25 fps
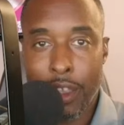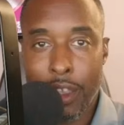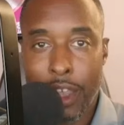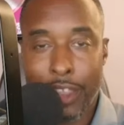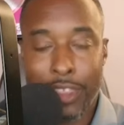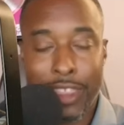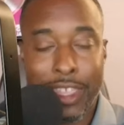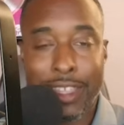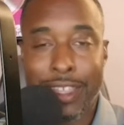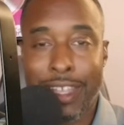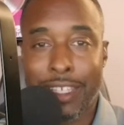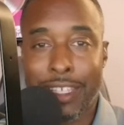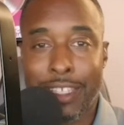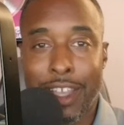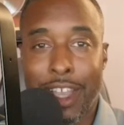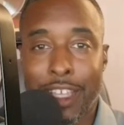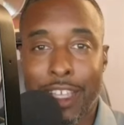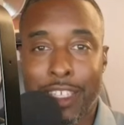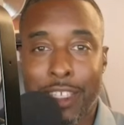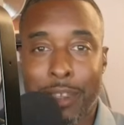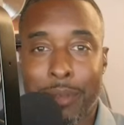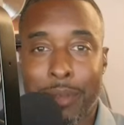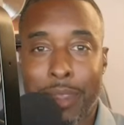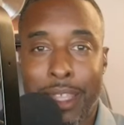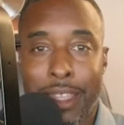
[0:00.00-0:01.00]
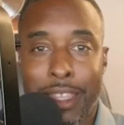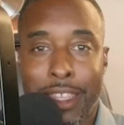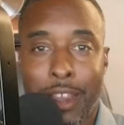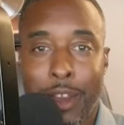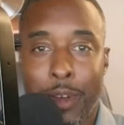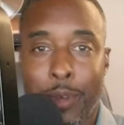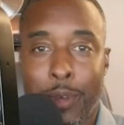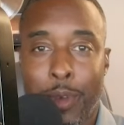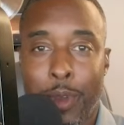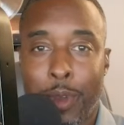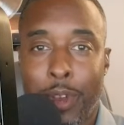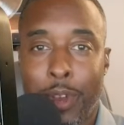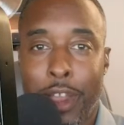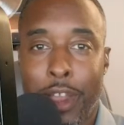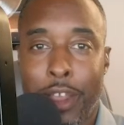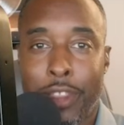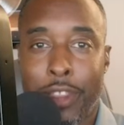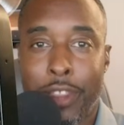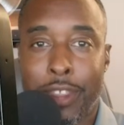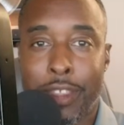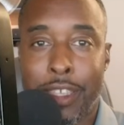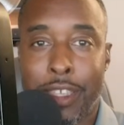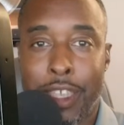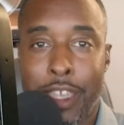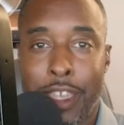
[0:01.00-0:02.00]
I think that's awesome that they're rooting on
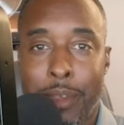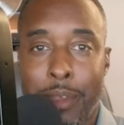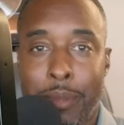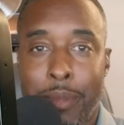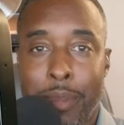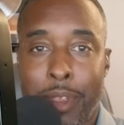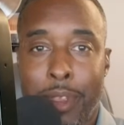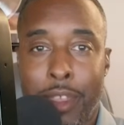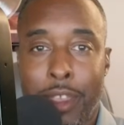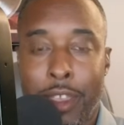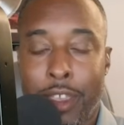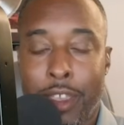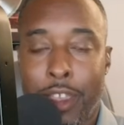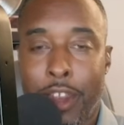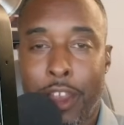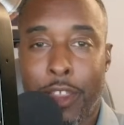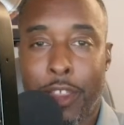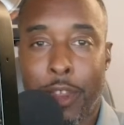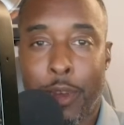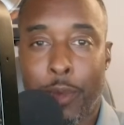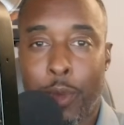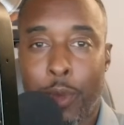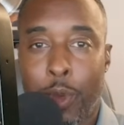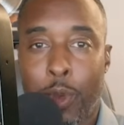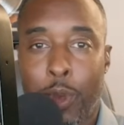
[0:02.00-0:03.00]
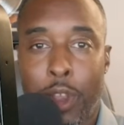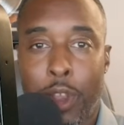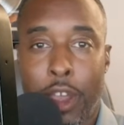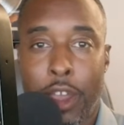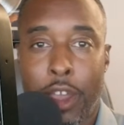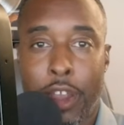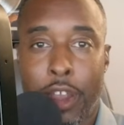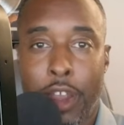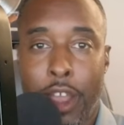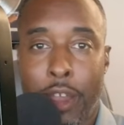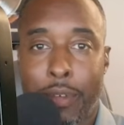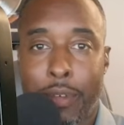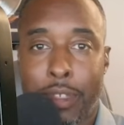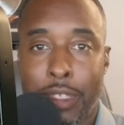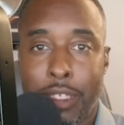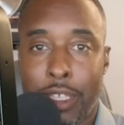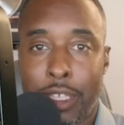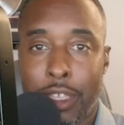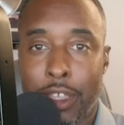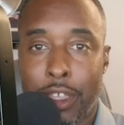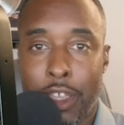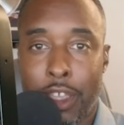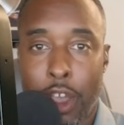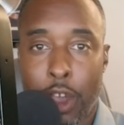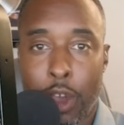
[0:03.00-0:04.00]
the team. You know, they're rooting on, obviously,
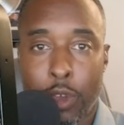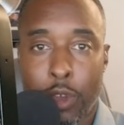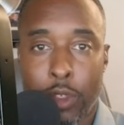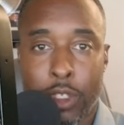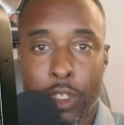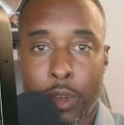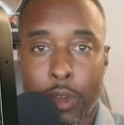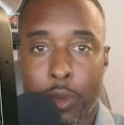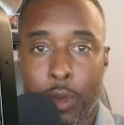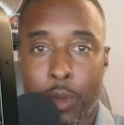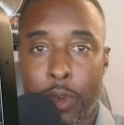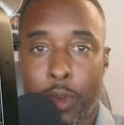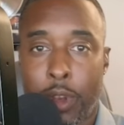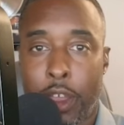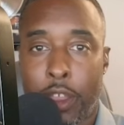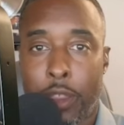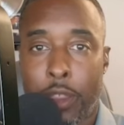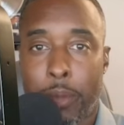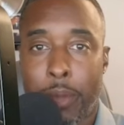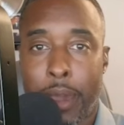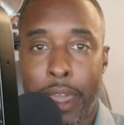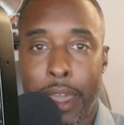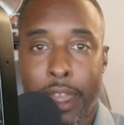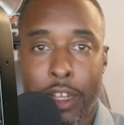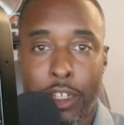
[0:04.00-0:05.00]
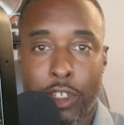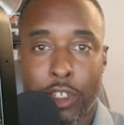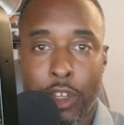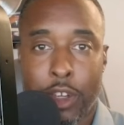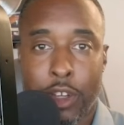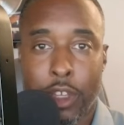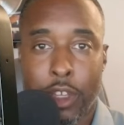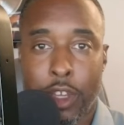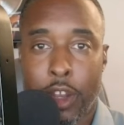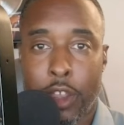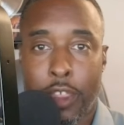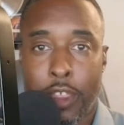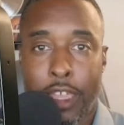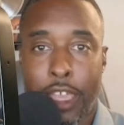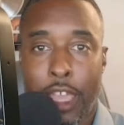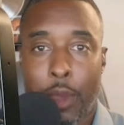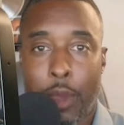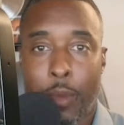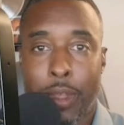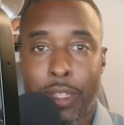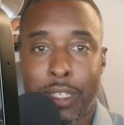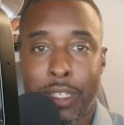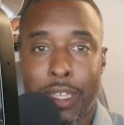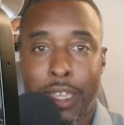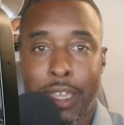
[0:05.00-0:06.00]
the coach. They're rooting on the manager. You know, they can't
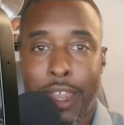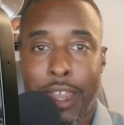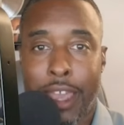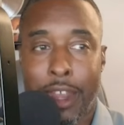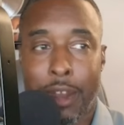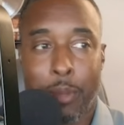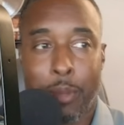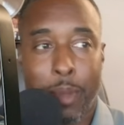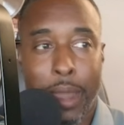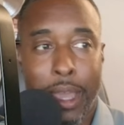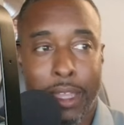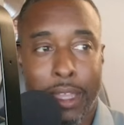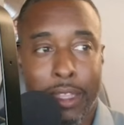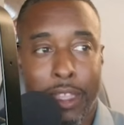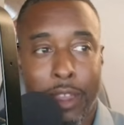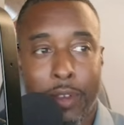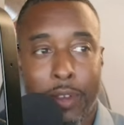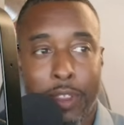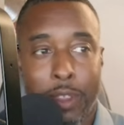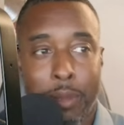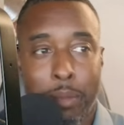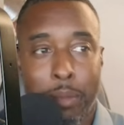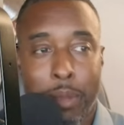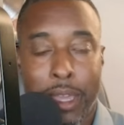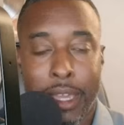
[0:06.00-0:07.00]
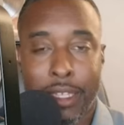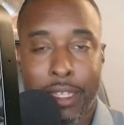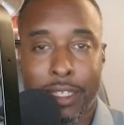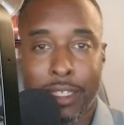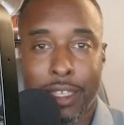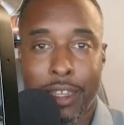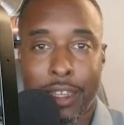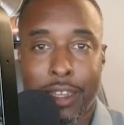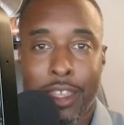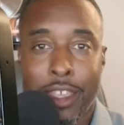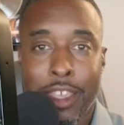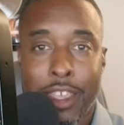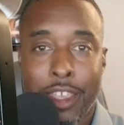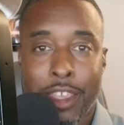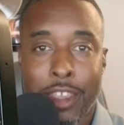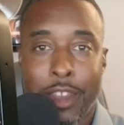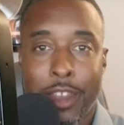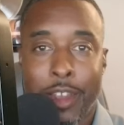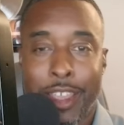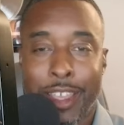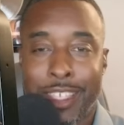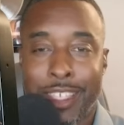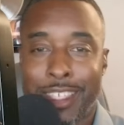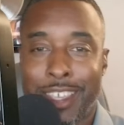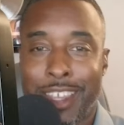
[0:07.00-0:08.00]
wait to get Adam back there in the mix. And, you know,
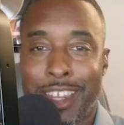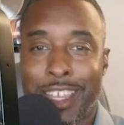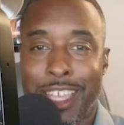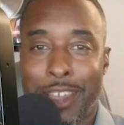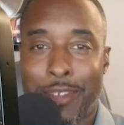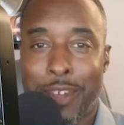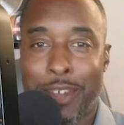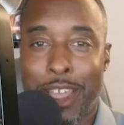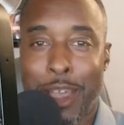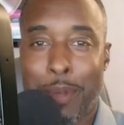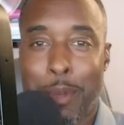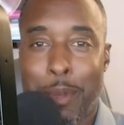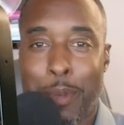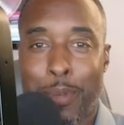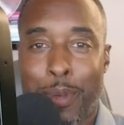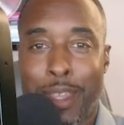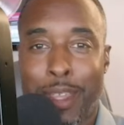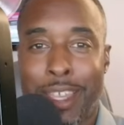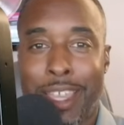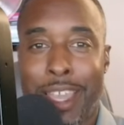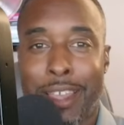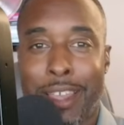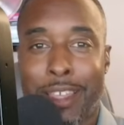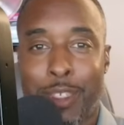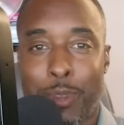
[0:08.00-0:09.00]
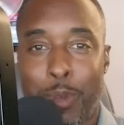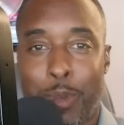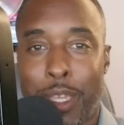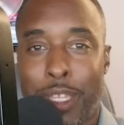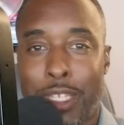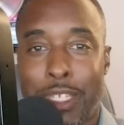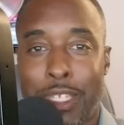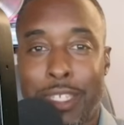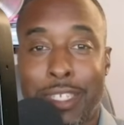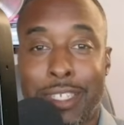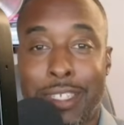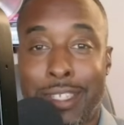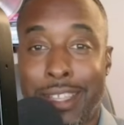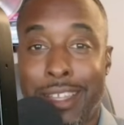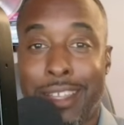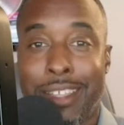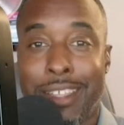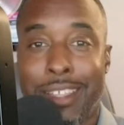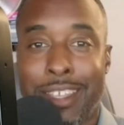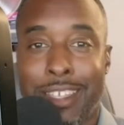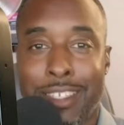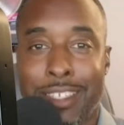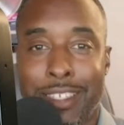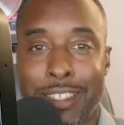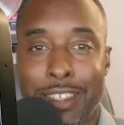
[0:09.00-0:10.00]
he's going to give a couple pregame speeches. Clearly,
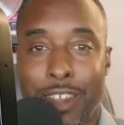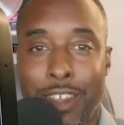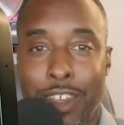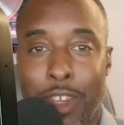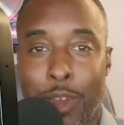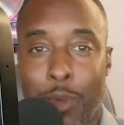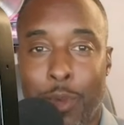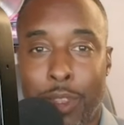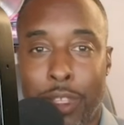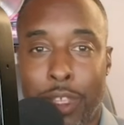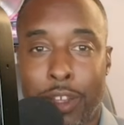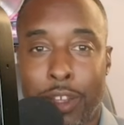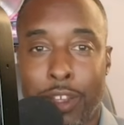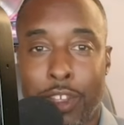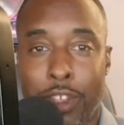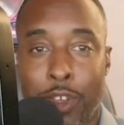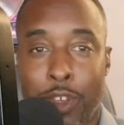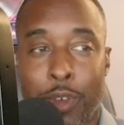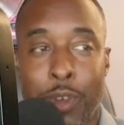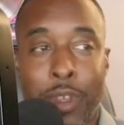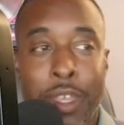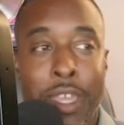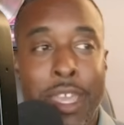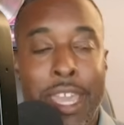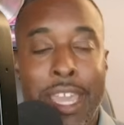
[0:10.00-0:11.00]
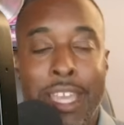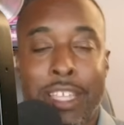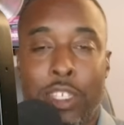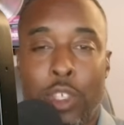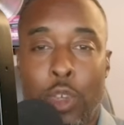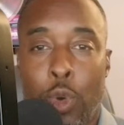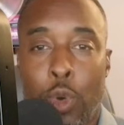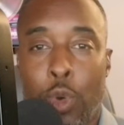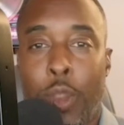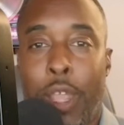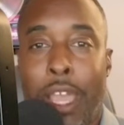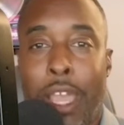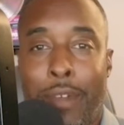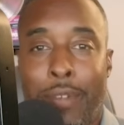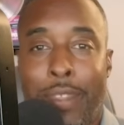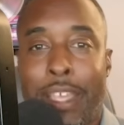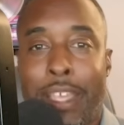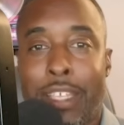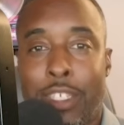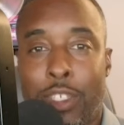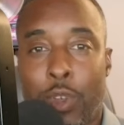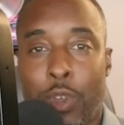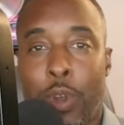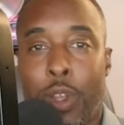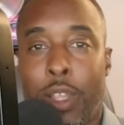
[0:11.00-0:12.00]
he's good at what they do. It's cool to have that
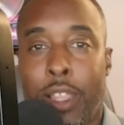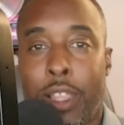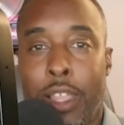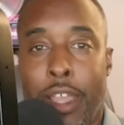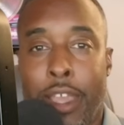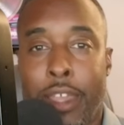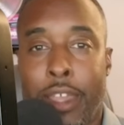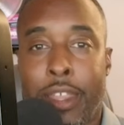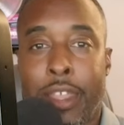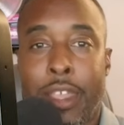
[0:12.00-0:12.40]
storyline.